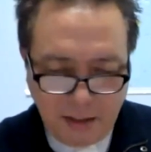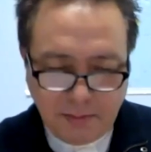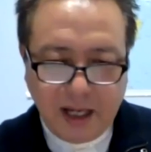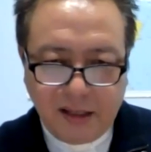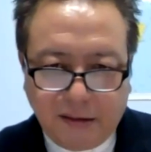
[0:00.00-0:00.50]

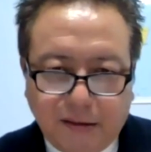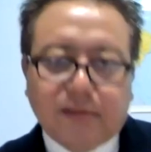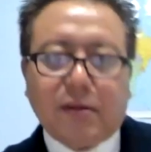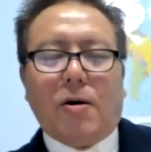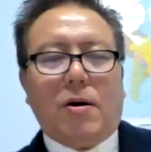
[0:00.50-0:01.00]

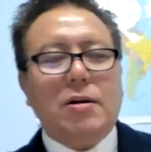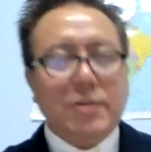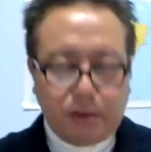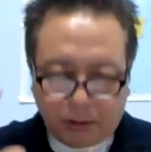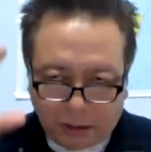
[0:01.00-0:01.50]
inmates
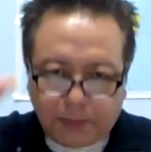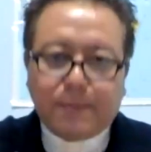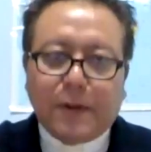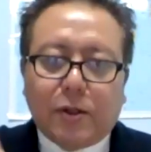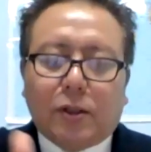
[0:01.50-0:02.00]
or, you know,
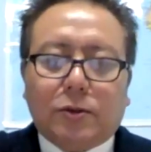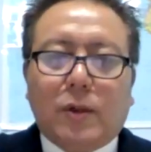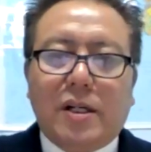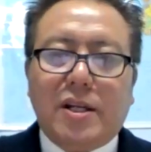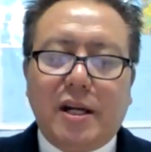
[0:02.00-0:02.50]
people, those
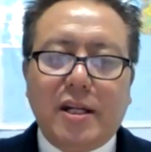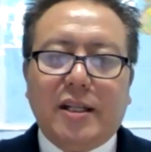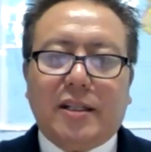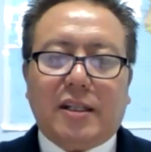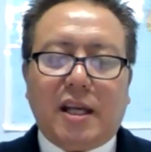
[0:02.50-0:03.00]
who are there
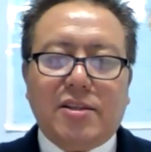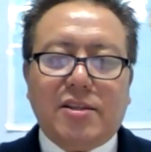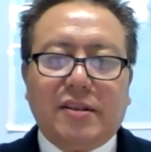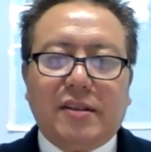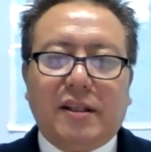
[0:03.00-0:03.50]
in the
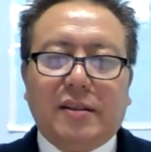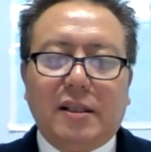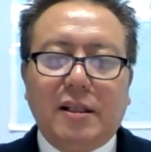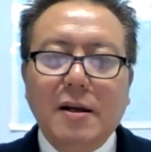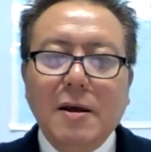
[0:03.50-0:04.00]
detention
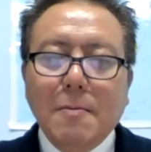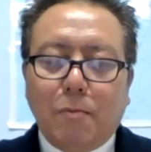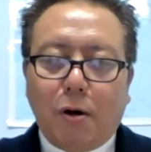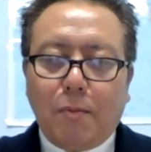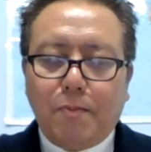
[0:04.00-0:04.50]
center
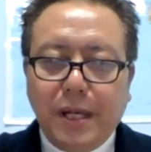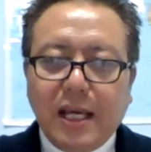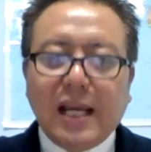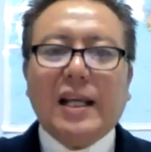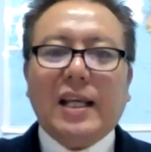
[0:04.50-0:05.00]
for
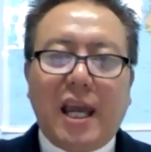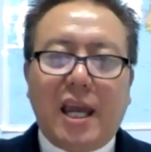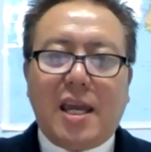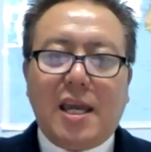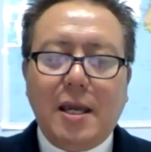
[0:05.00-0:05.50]
being a
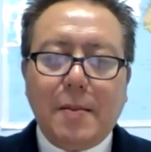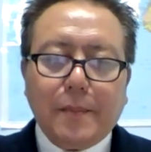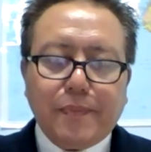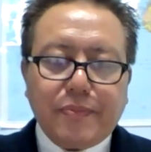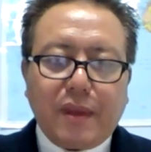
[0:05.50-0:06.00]
gay,
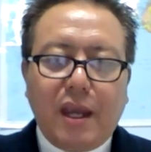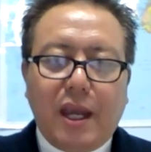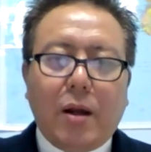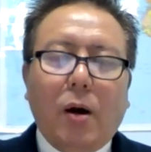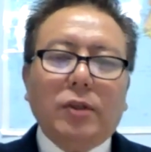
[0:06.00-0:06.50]

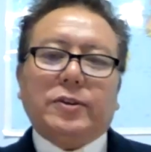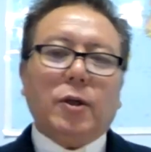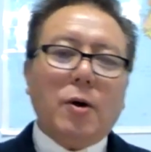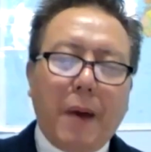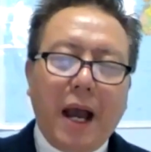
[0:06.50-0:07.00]
and
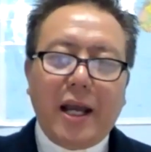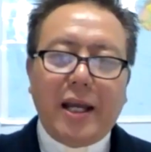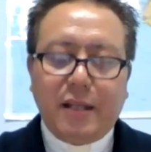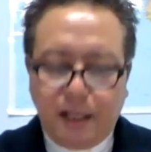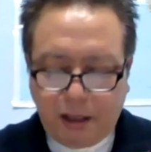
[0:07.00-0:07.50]
also
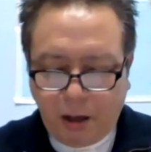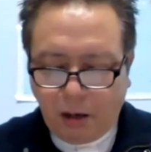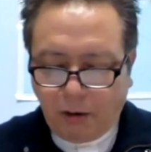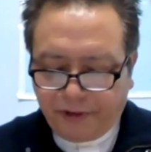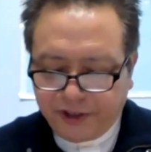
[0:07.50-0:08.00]
by the
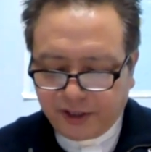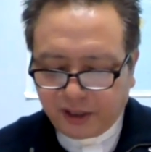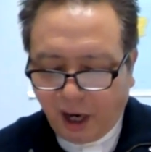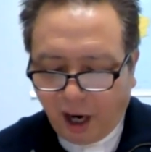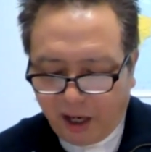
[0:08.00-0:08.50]

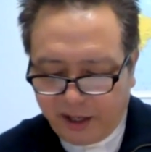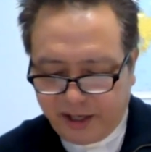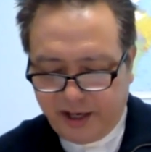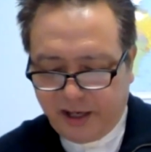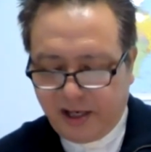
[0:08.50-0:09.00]
official guard
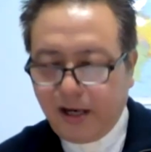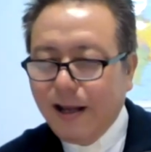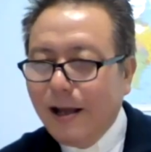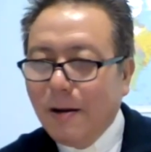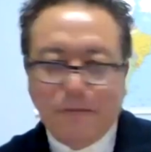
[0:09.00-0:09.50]
there.
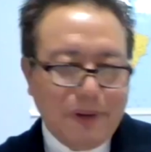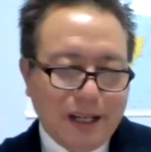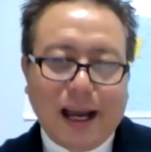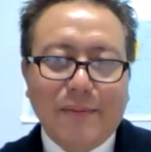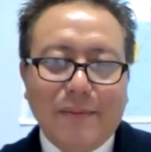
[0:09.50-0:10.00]

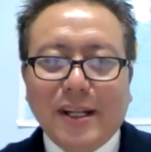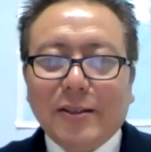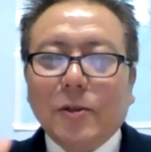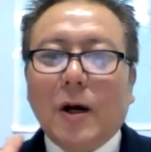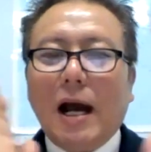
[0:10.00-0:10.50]
But I'm
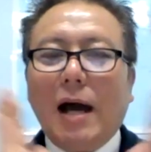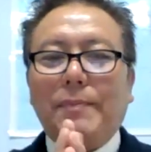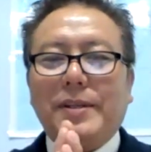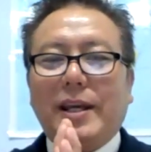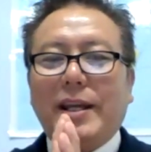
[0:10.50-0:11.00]
just so
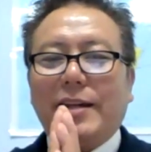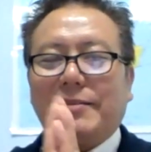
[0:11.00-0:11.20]
happy, and